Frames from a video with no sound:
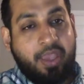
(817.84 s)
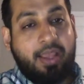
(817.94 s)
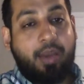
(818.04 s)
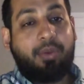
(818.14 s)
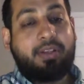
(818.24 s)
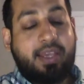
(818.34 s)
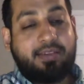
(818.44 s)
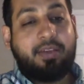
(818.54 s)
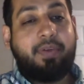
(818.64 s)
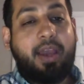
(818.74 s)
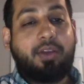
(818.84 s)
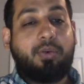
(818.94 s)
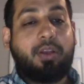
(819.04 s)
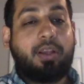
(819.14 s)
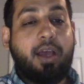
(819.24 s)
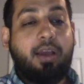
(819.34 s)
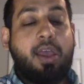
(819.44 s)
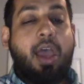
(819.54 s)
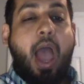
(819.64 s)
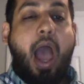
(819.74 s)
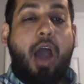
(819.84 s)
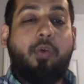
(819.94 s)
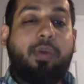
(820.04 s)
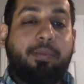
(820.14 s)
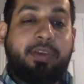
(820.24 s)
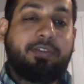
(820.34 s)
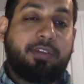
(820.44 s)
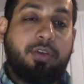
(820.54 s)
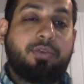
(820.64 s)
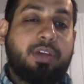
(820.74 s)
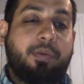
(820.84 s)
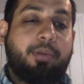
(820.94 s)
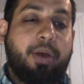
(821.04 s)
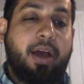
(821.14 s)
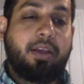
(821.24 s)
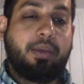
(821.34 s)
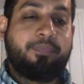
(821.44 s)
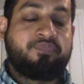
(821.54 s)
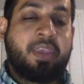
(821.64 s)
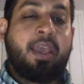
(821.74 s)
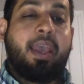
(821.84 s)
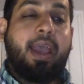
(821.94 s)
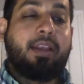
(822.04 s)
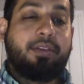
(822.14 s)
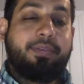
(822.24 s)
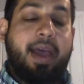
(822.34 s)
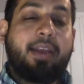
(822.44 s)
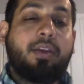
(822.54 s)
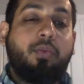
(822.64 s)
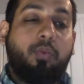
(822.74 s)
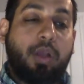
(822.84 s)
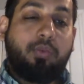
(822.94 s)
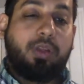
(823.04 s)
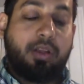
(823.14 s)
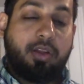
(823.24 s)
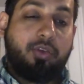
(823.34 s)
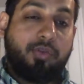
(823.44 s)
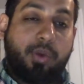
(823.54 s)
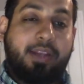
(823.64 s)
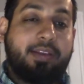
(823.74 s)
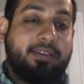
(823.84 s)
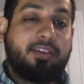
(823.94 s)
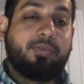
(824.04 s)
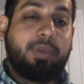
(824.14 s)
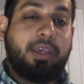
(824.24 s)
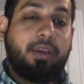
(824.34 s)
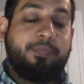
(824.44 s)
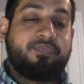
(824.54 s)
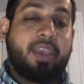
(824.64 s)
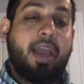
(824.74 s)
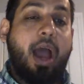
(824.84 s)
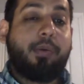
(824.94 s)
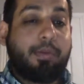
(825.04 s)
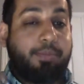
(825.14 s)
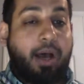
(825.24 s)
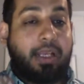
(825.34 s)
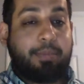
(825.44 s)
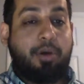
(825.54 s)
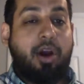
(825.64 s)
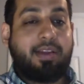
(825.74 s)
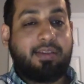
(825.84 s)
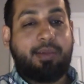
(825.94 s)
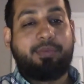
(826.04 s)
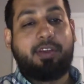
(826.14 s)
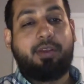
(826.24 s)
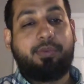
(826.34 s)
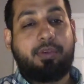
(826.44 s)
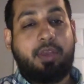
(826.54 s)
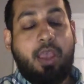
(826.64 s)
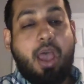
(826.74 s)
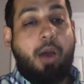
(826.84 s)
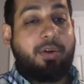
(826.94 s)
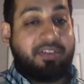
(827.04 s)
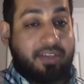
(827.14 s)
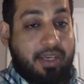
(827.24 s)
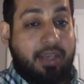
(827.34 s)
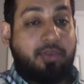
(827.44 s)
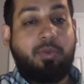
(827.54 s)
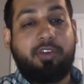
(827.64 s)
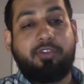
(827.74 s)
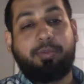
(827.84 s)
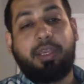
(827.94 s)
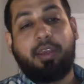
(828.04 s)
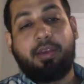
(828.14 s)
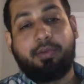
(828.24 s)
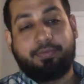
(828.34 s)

that will testify to Allah how we misused our body. And in fact, what will those witnesses be? Our body parts themselves. Our skin will speak.